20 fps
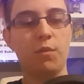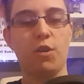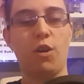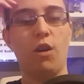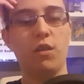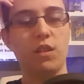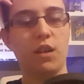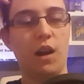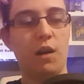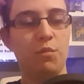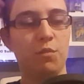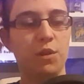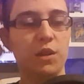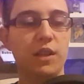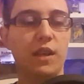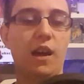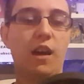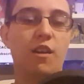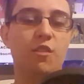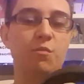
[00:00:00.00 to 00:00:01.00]
con that I
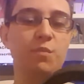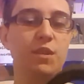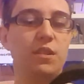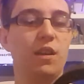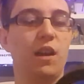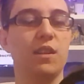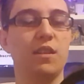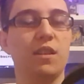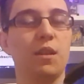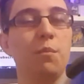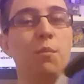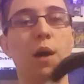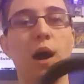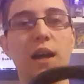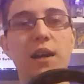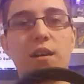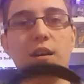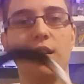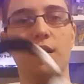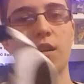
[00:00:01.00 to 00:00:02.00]
really have, besides the
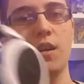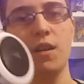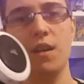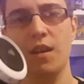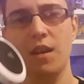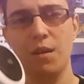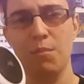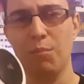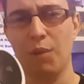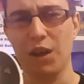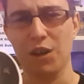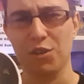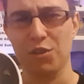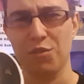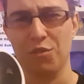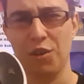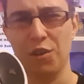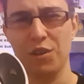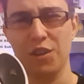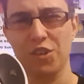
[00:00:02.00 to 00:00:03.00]
minor
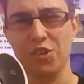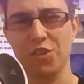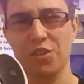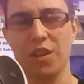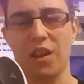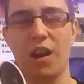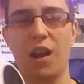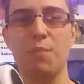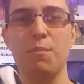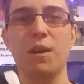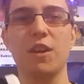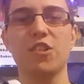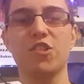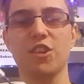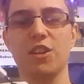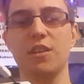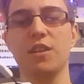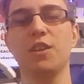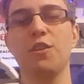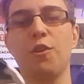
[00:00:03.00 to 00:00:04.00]
microphone issue that I
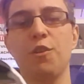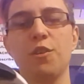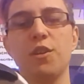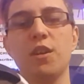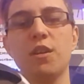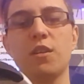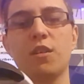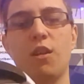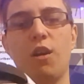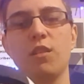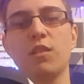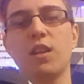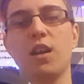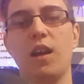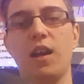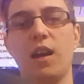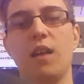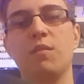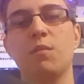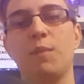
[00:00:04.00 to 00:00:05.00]
mentioned, the only con that
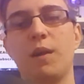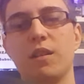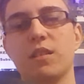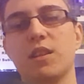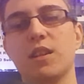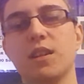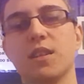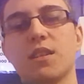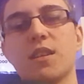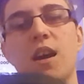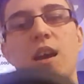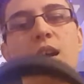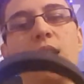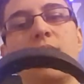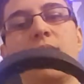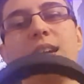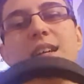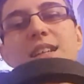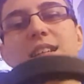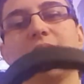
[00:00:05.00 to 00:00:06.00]
I have about this
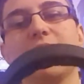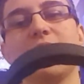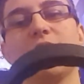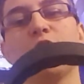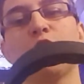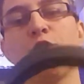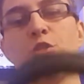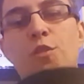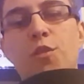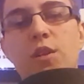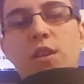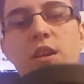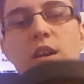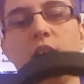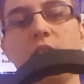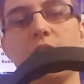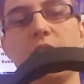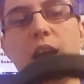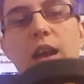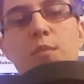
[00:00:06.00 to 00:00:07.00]
is this is truly
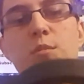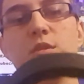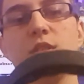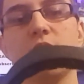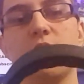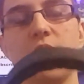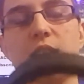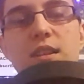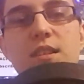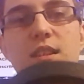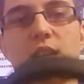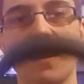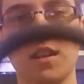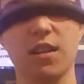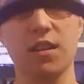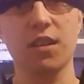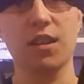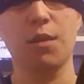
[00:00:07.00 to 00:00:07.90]
a gamer's headset. It is